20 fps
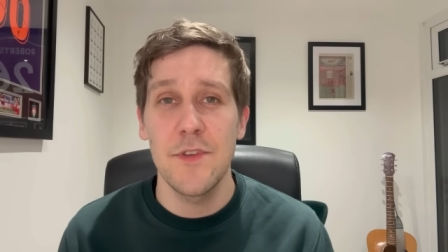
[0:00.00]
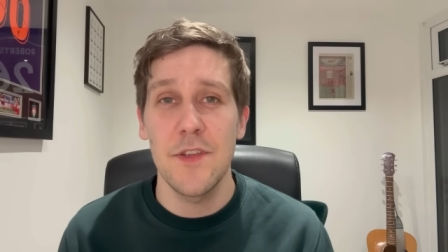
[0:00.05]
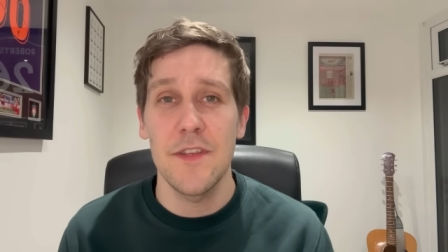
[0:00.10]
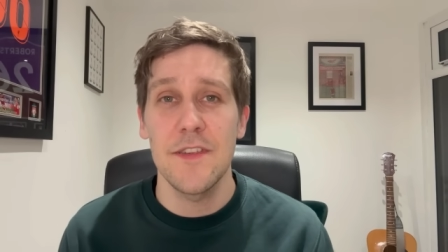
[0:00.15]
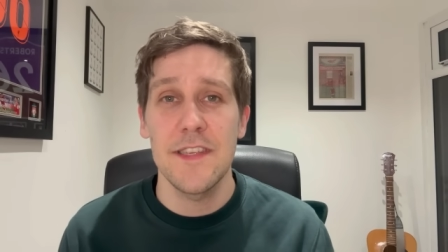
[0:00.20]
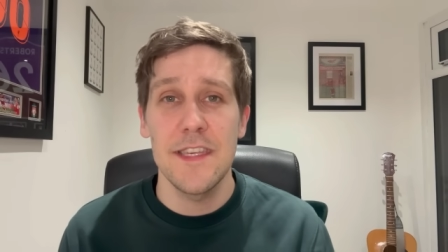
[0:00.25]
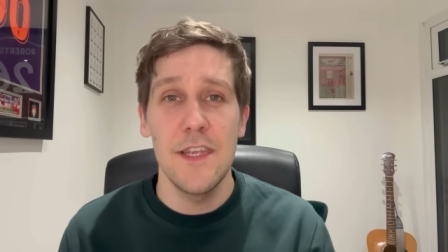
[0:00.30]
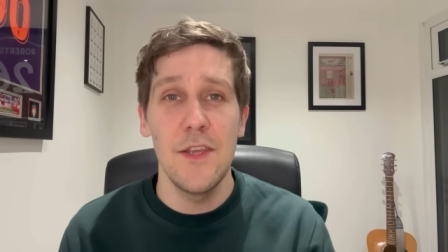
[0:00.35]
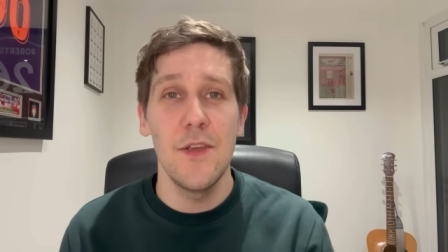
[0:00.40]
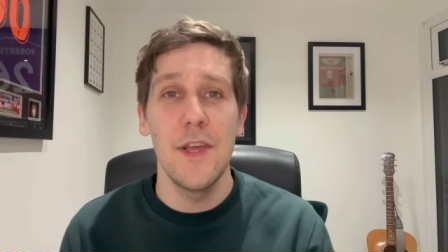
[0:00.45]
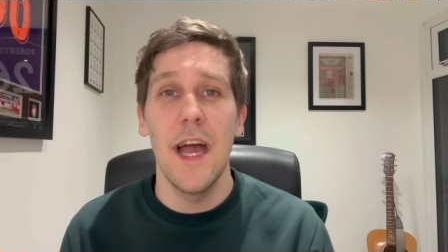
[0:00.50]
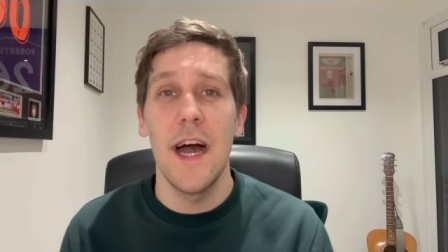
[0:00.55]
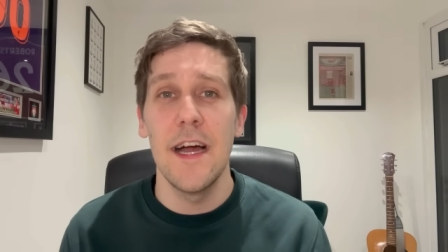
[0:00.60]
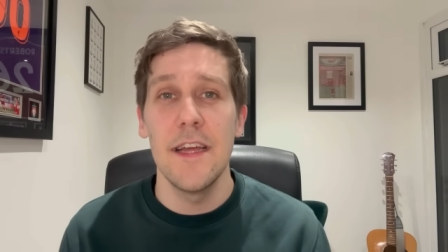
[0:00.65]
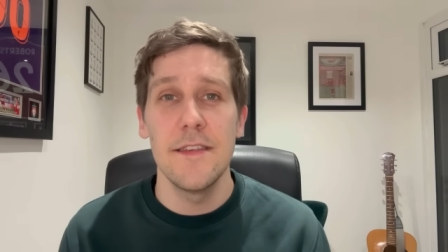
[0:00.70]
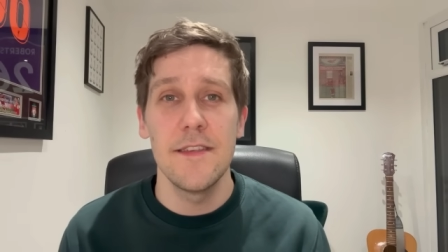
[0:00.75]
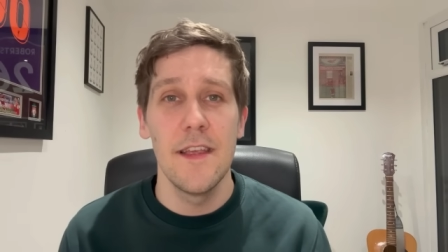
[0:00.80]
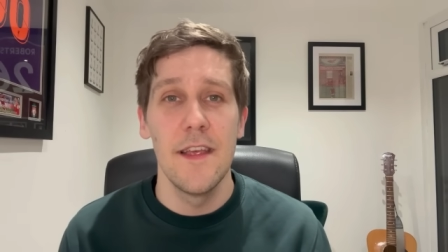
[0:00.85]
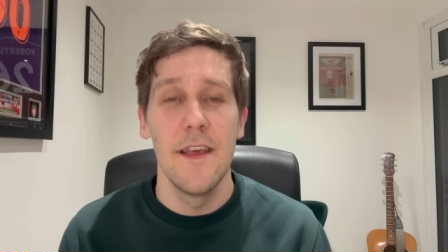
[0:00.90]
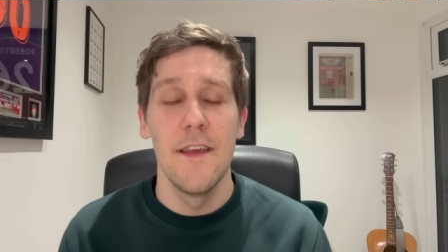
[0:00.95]
so I'll see you
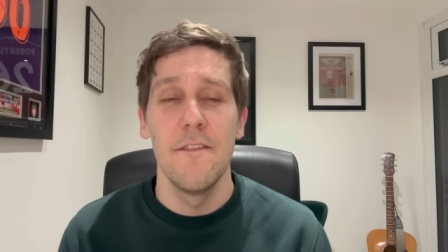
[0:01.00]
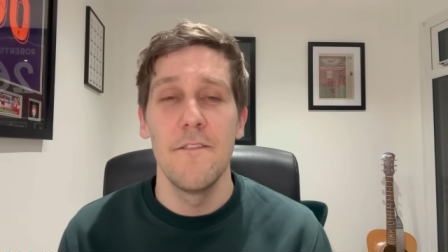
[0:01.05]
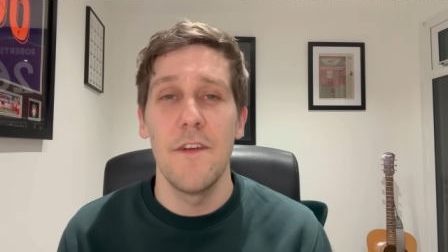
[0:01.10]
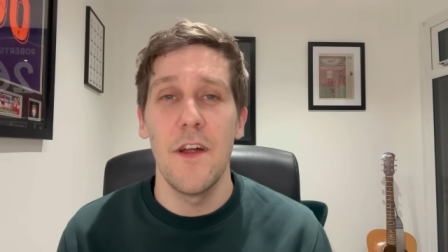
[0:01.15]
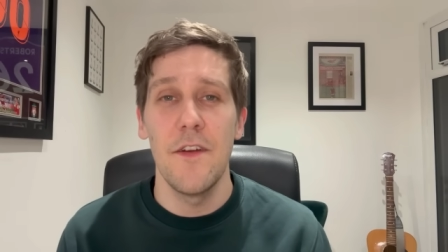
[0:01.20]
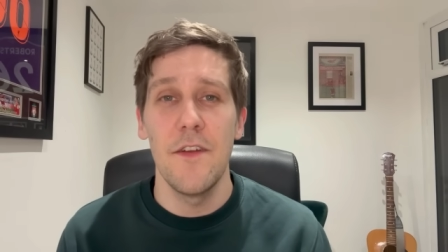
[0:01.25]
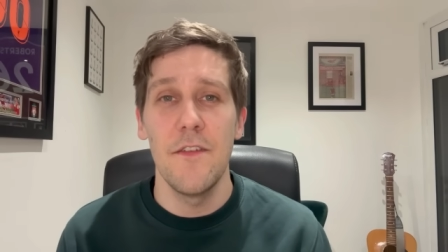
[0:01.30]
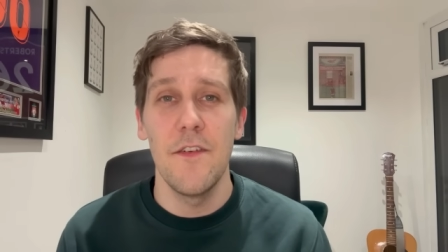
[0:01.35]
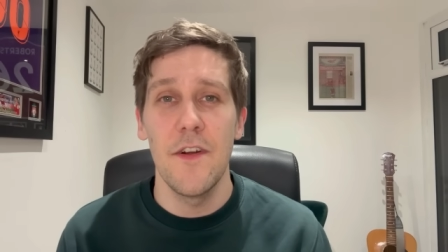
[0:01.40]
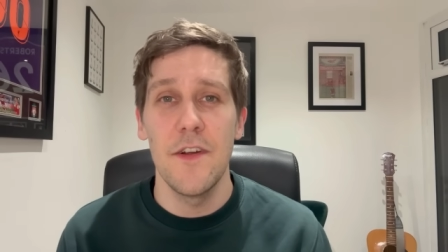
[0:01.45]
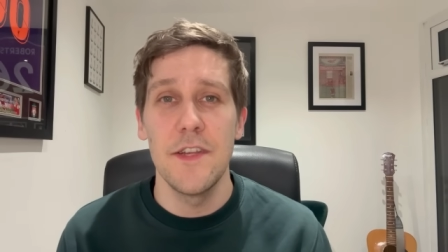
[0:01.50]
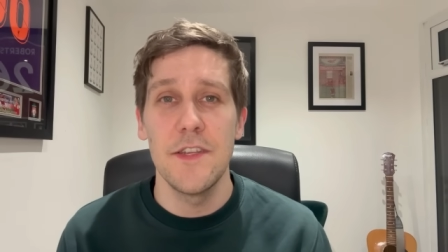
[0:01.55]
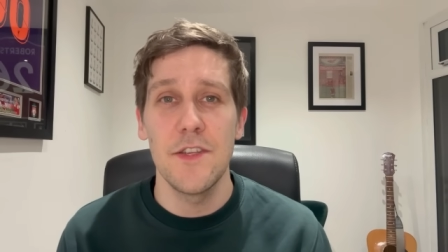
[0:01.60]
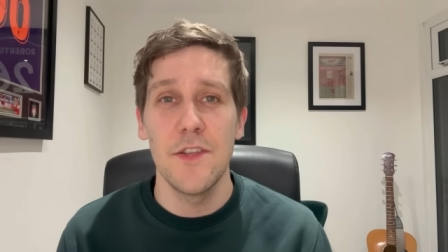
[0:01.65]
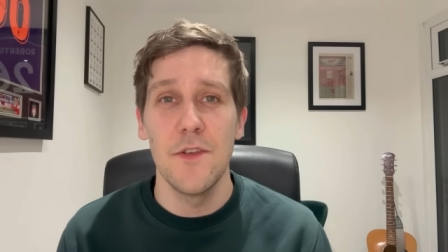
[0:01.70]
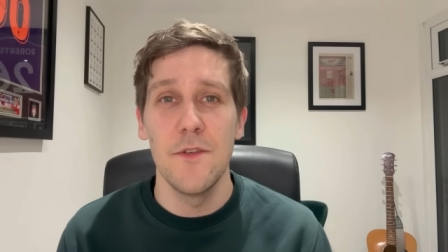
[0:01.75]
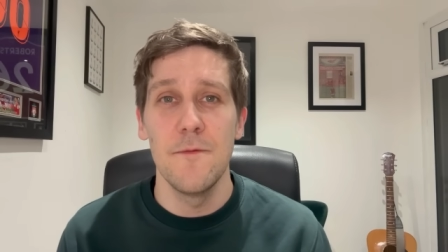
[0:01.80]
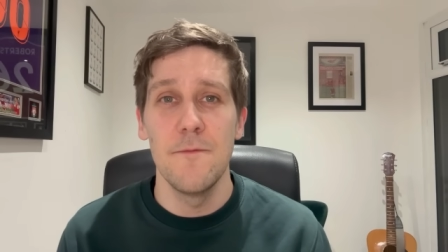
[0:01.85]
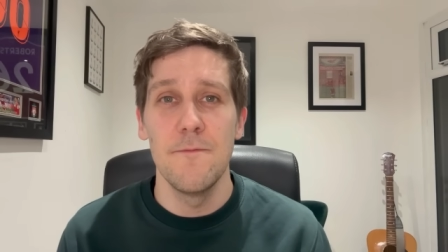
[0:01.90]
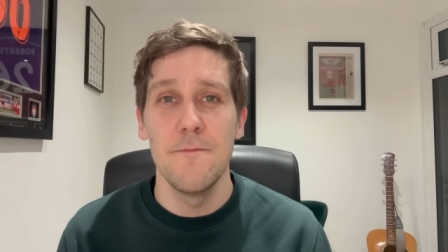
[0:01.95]
guys very, very
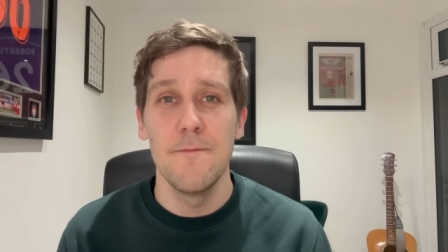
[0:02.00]
soon.